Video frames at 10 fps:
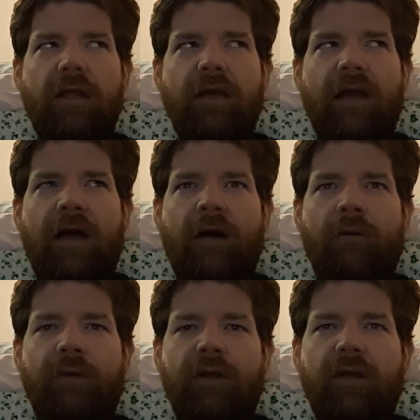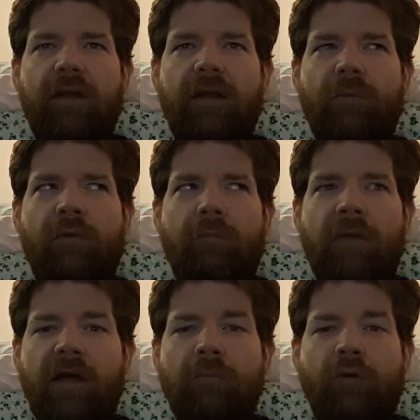now, it would
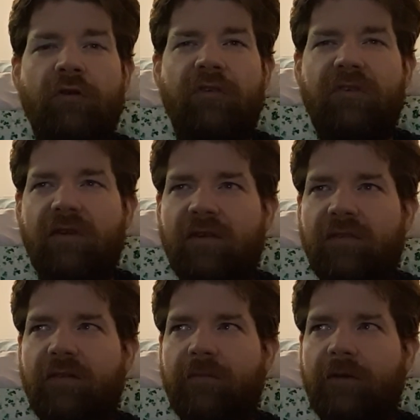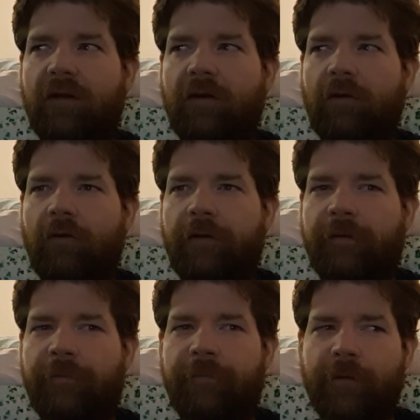make more sense if, like, early in
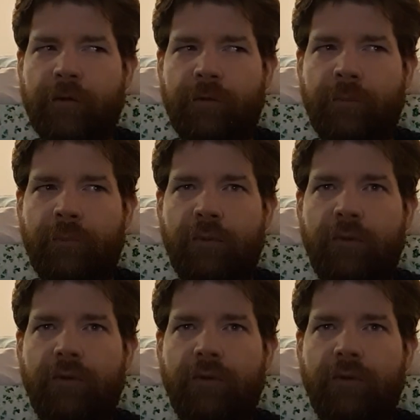the film,